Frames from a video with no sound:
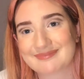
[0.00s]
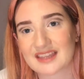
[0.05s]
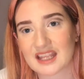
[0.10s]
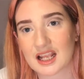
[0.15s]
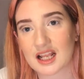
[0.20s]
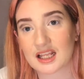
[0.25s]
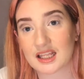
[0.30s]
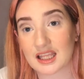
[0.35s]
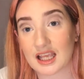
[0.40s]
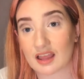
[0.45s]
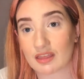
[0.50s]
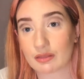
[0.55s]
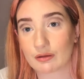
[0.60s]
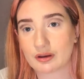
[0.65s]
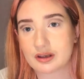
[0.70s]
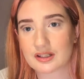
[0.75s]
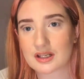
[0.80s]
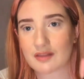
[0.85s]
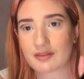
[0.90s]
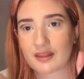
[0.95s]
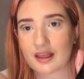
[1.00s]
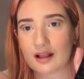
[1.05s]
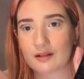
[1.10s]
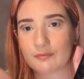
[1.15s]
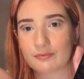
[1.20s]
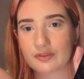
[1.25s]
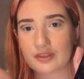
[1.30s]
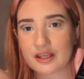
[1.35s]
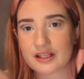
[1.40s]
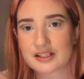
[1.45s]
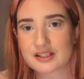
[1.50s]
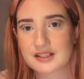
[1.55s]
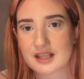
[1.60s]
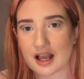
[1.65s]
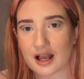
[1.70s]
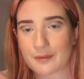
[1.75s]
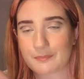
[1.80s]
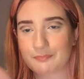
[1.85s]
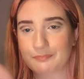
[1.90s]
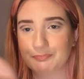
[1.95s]
Yeah, I thought I'd done that. This
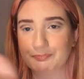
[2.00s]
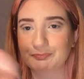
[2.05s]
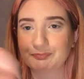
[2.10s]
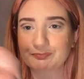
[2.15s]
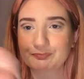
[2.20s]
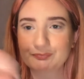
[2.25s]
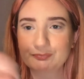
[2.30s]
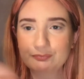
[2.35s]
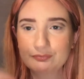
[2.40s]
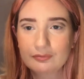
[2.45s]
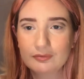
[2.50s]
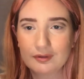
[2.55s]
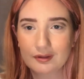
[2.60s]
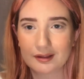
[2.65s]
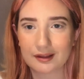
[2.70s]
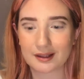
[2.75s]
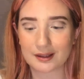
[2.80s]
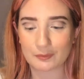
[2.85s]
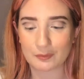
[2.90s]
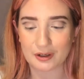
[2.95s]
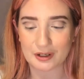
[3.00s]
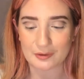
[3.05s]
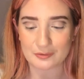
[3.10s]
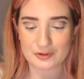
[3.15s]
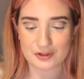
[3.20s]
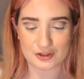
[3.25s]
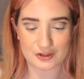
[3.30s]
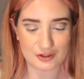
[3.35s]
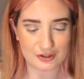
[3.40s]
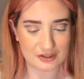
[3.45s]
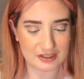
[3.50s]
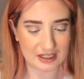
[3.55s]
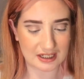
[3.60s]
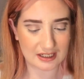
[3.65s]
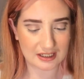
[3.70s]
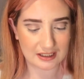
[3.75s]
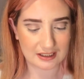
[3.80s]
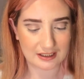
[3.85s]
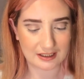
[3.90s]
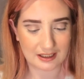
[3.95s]
one I was just
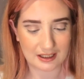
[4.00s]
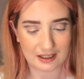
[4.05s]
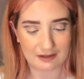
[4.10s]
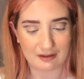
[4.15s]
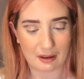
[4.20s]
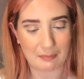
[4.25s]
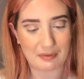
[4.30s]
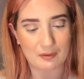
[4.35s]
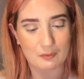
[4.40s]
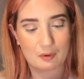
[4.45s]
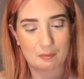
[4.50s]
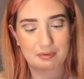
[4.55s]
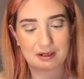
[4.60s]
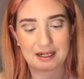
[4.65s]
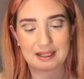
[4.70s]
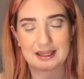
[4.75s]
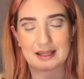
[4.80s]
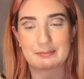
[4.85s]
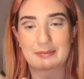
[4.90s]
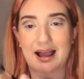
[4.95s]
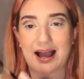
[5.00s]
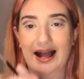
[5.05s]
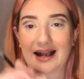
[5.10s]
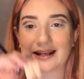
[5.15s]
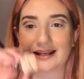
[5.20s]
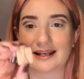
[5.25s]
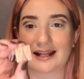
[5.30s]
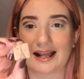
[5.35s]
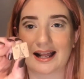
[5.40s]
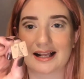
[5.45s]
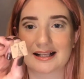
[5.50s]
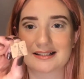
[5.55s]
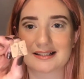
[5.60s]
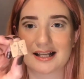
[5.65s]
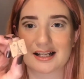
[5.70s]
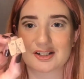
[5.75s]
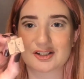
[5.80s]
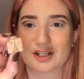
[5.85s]
using. Felt a bit wobbly in the pan and it has actually